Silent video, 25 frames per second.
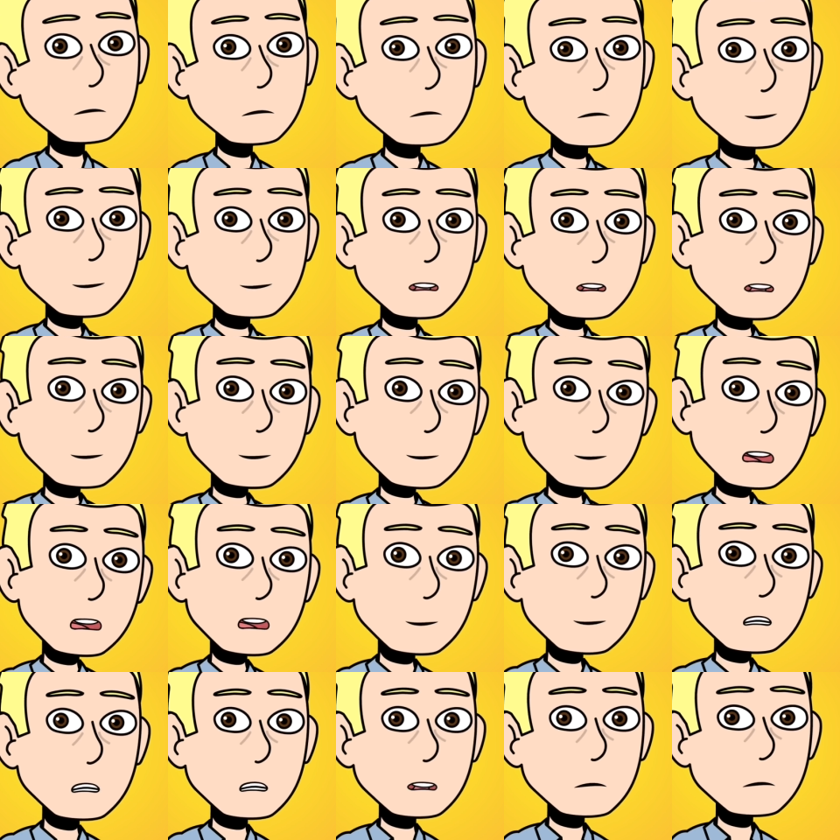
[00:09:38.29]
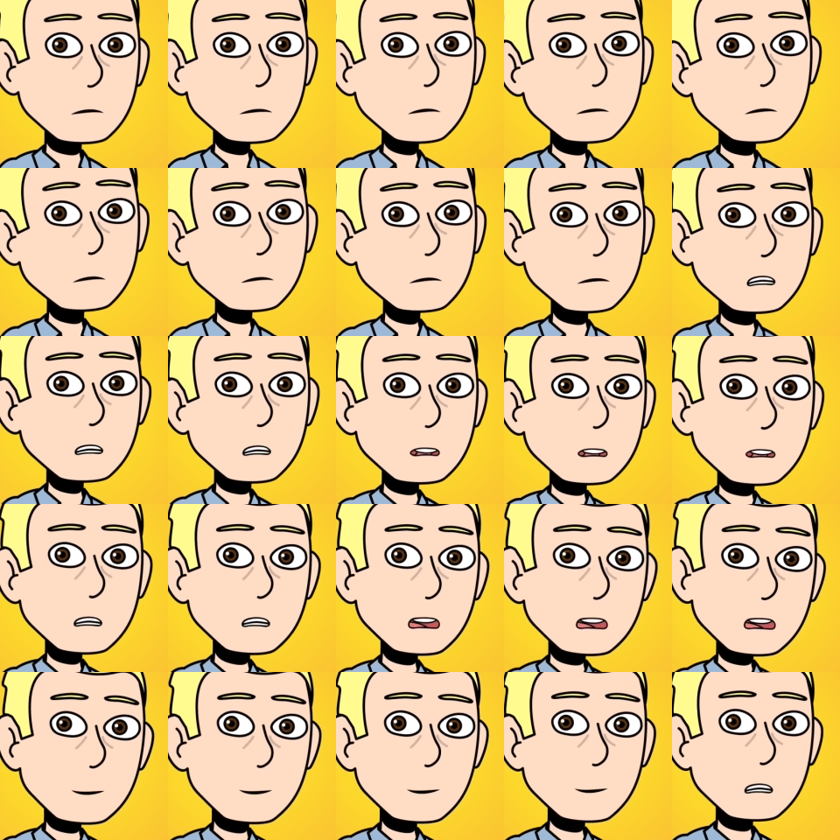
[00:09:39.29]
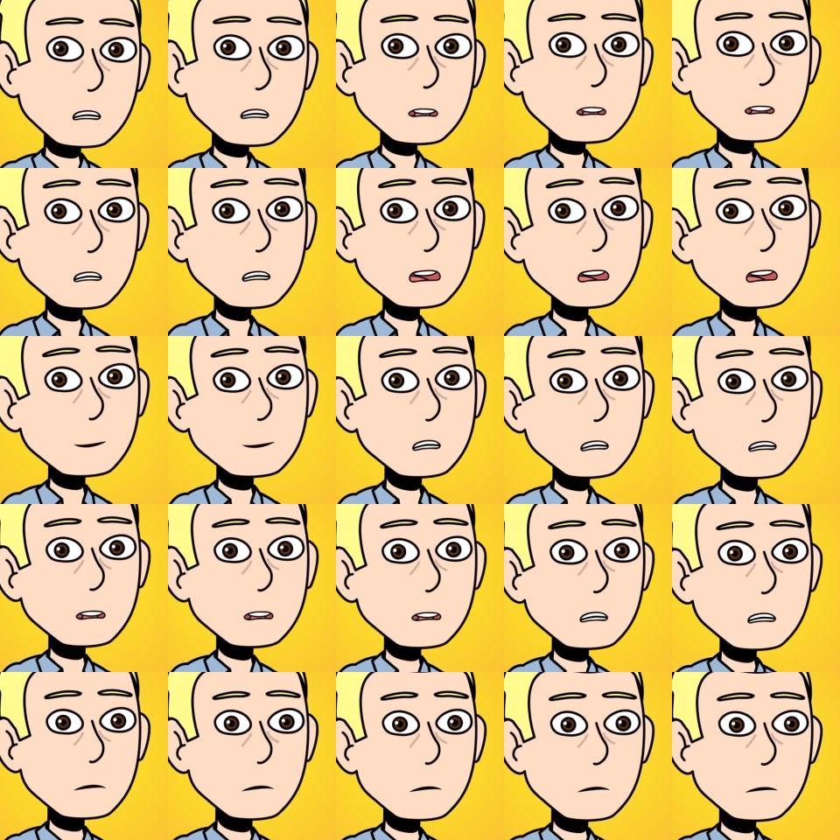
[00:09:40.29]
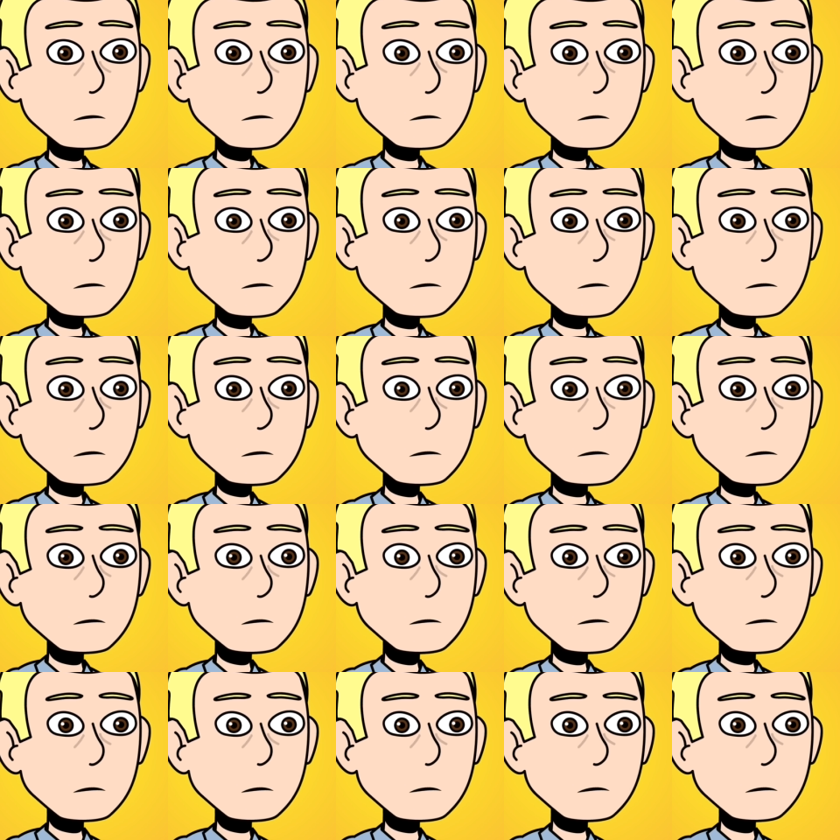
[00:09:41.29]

And suddenly, among ordinary ones,